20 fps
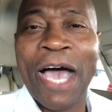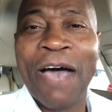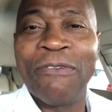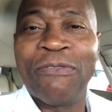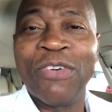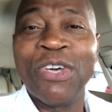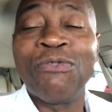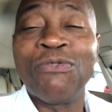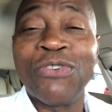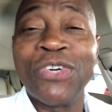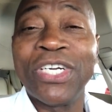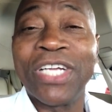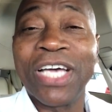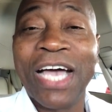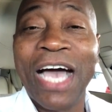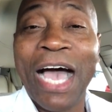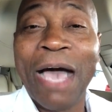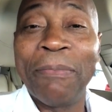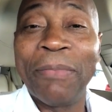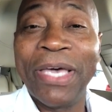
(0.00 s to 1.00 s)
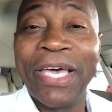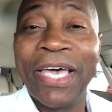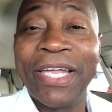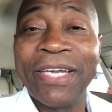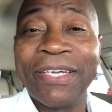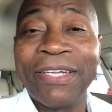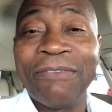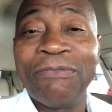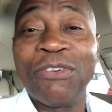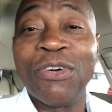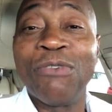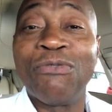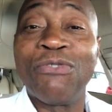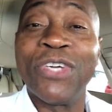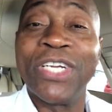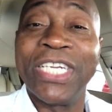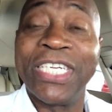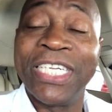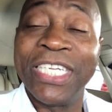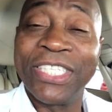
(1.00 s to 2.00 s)
Feel free to comment, feel
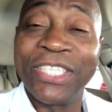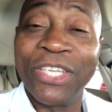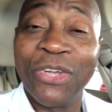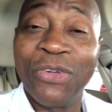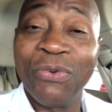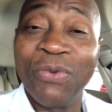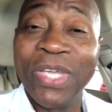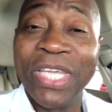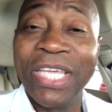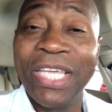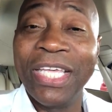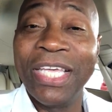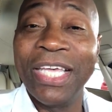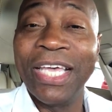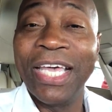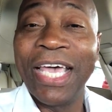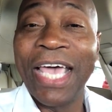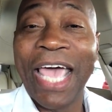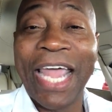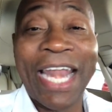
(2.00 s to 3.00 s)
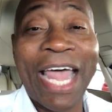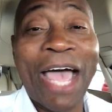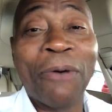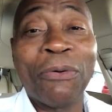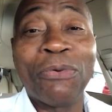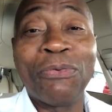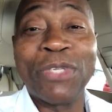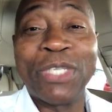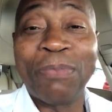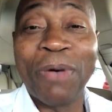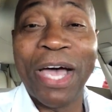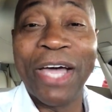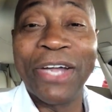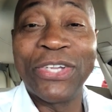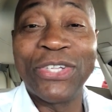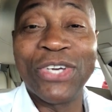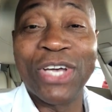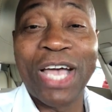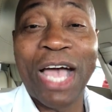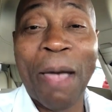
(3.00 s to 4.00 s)
free to disagree, and I will
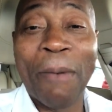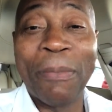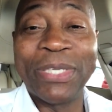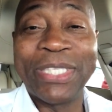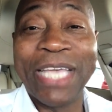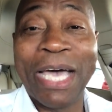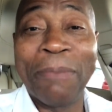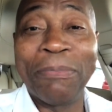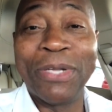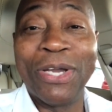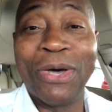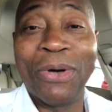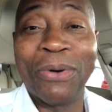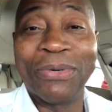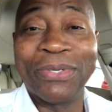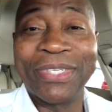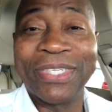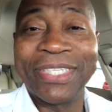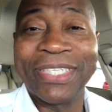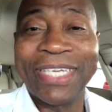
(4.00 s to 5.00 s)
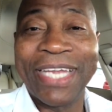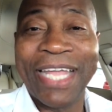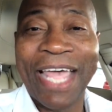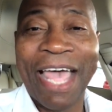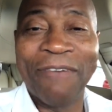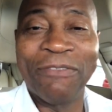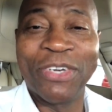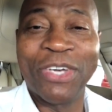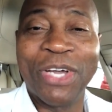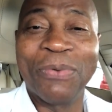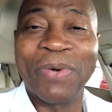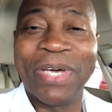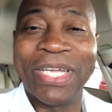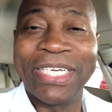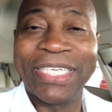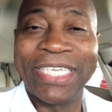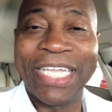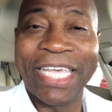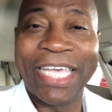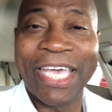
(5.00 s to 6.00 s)
respond to your comments down below. Have a good
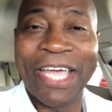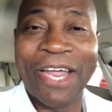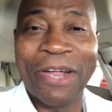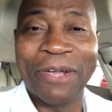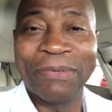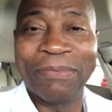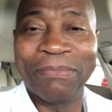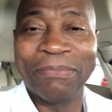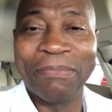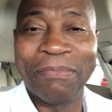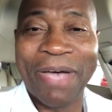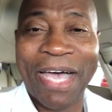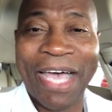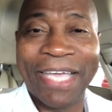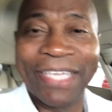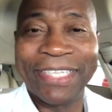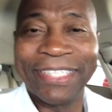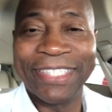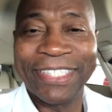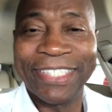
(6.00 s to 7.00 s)
one. Take care. Bye.